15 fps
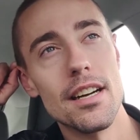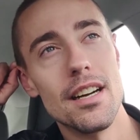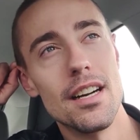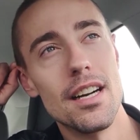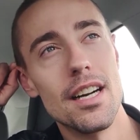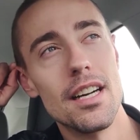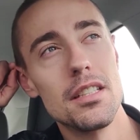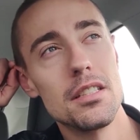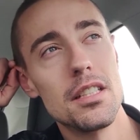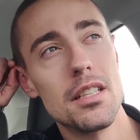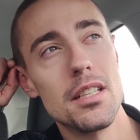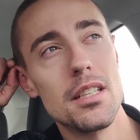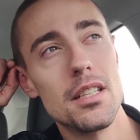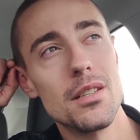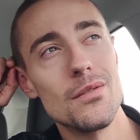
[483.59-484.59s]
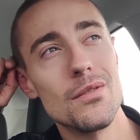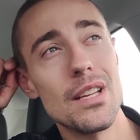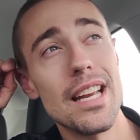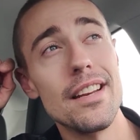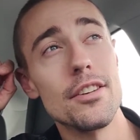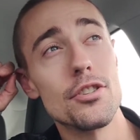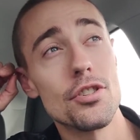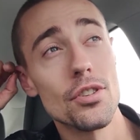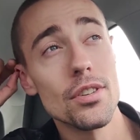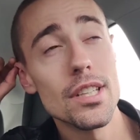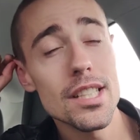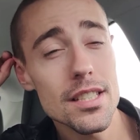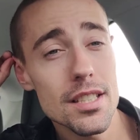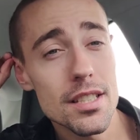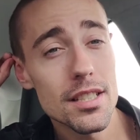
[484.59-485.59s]
Uh,
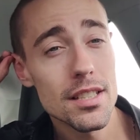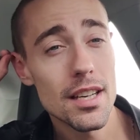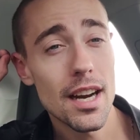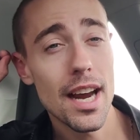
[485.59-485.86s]
endurance.